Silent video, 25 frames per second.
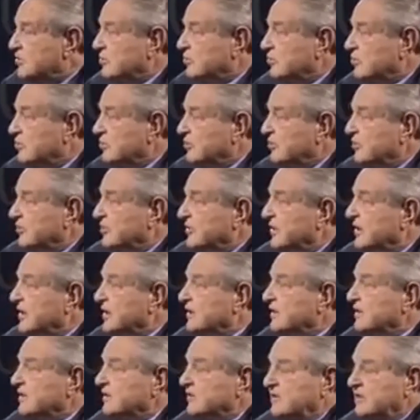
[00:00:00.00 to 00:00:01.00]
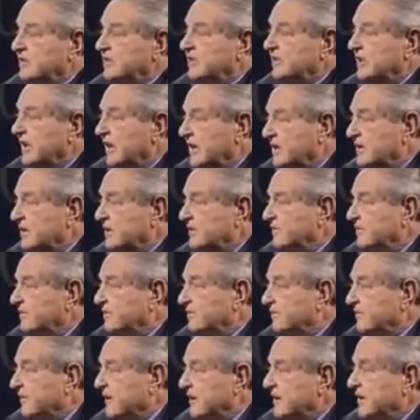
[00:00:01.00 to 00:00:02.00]
tools and synthetic
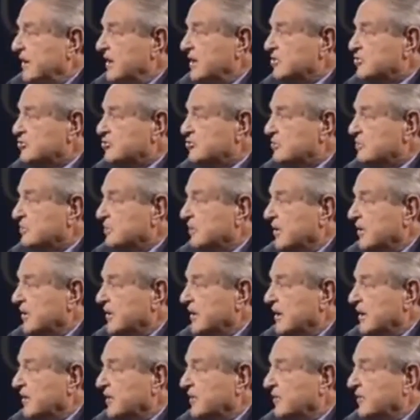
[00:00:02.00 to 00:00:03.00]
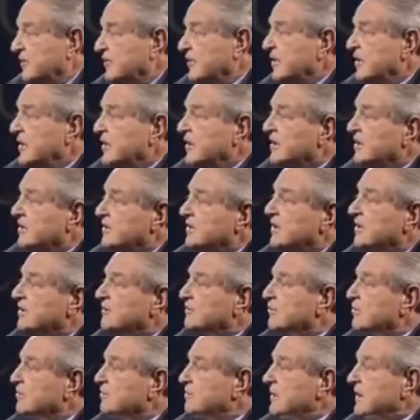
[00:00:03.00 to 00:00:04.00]
financial products
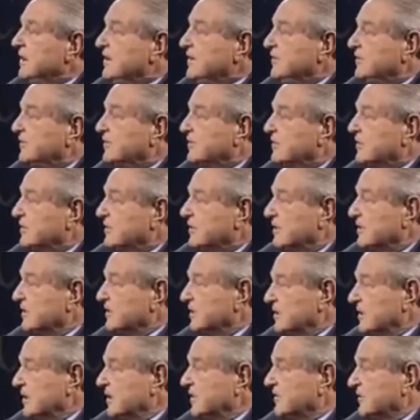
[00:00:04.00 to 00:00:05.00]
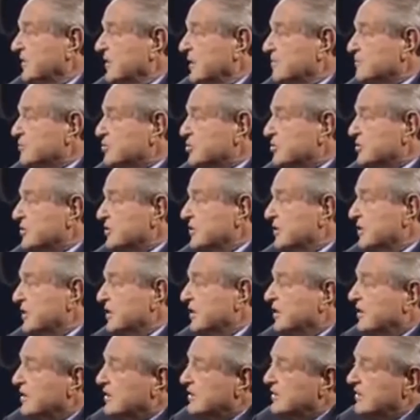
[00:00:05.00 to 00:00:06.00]
that were based on the assumption
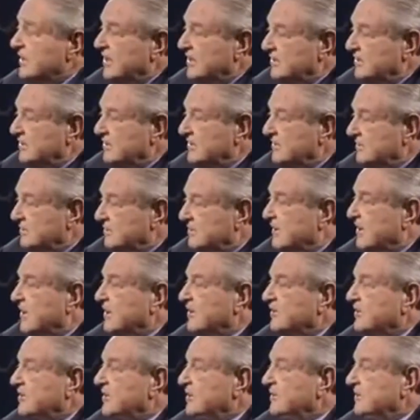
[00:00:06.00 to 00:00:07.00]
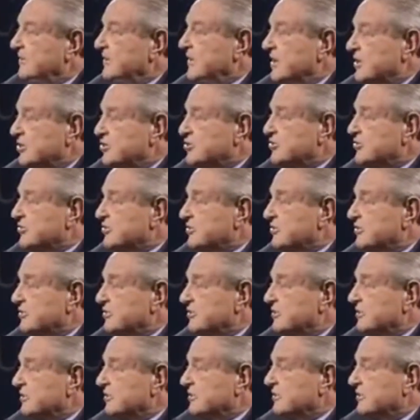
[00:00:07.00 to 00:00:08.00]
that price deviations